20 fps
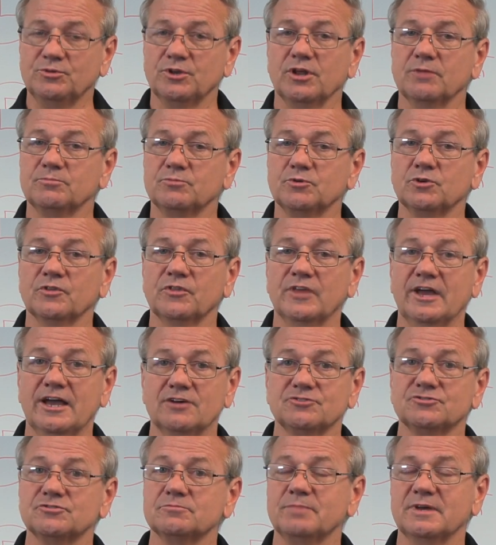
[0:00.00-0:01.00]
it up to
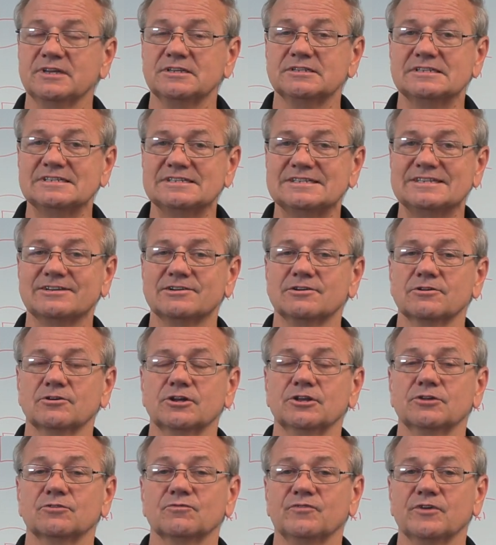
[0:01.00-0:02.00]
1,000 pieces, they're
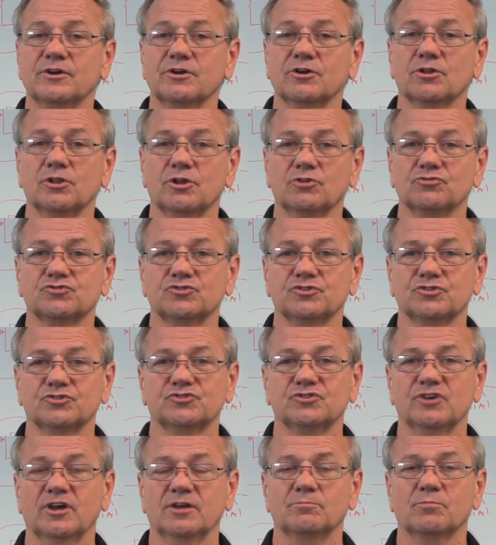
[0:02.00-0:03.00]
getting very close to the
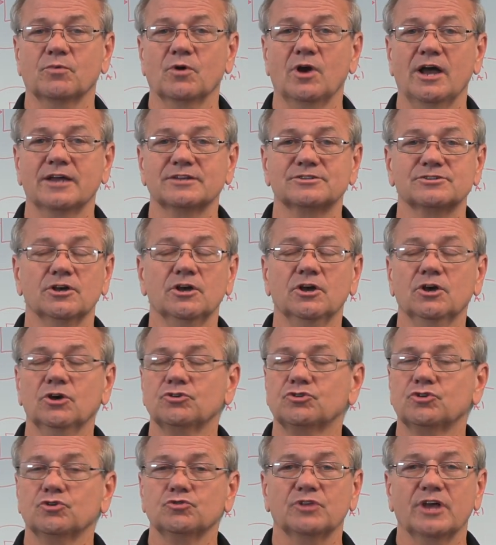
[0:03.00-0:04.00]
same price.
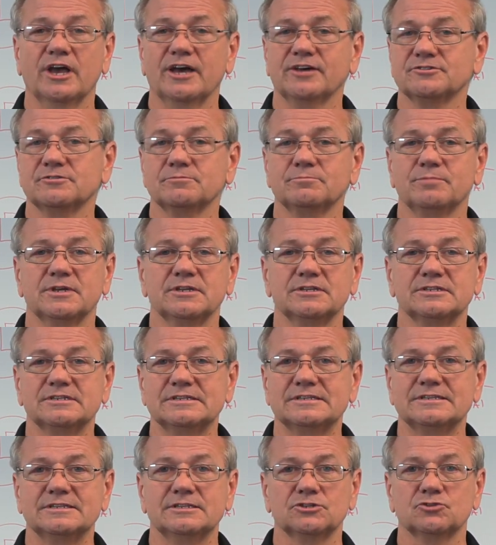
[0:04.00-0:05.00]
2,000
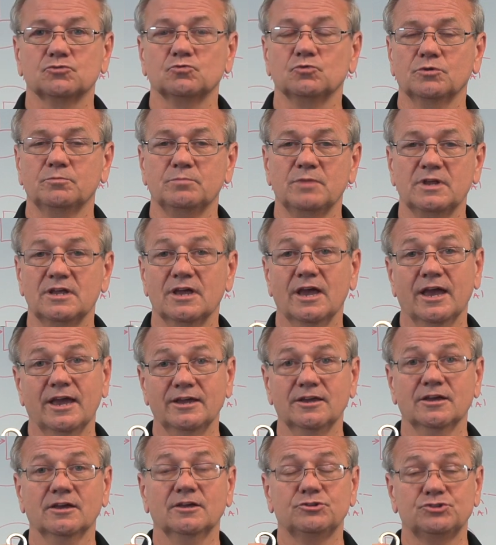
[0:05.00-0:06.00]
pieces, this would be
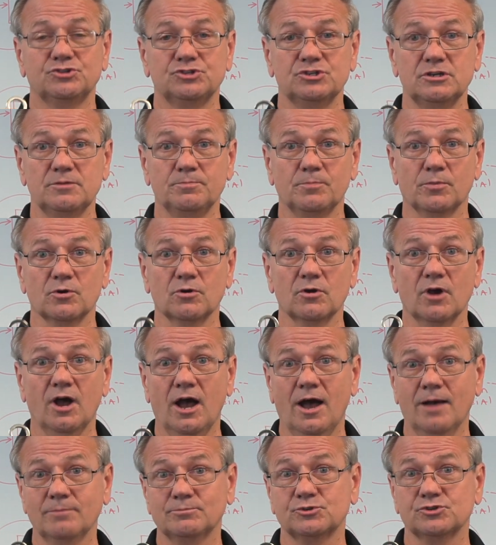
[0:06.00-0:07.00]
a cheaper
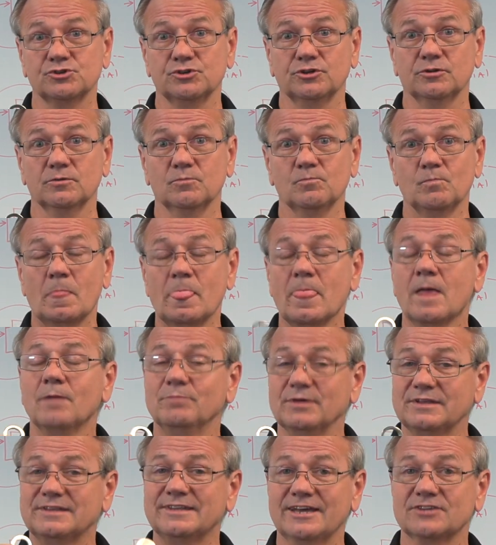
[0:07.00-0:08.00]
option.
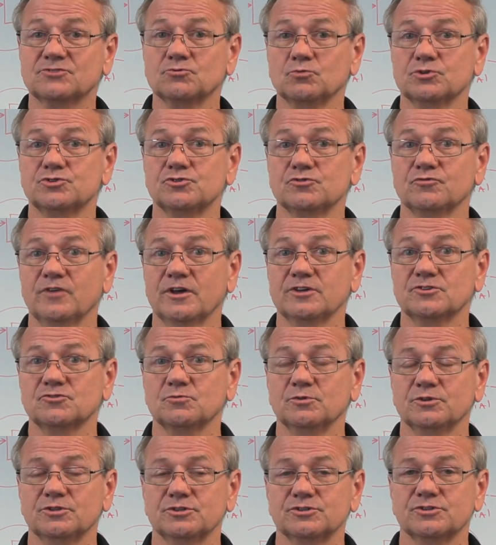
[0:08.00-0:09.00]
But that's what you're faced
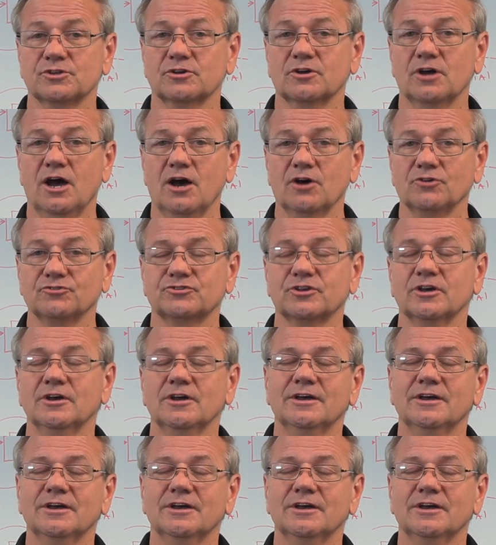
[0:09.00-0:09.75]
with is the cost.